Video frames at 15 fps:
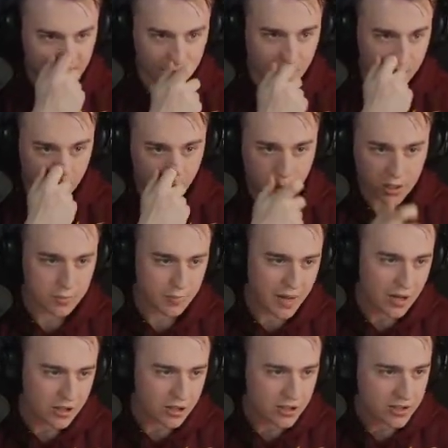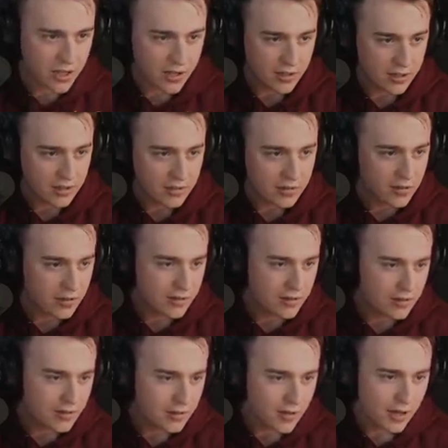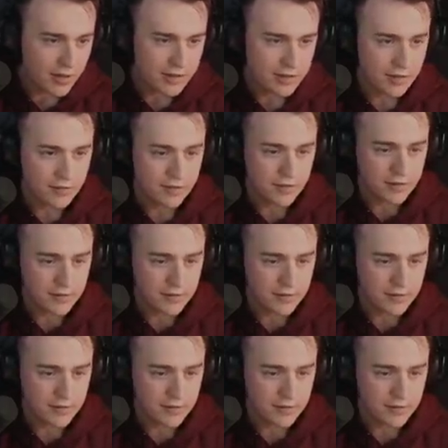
Hit the bricks, pal. You're done. Is this like,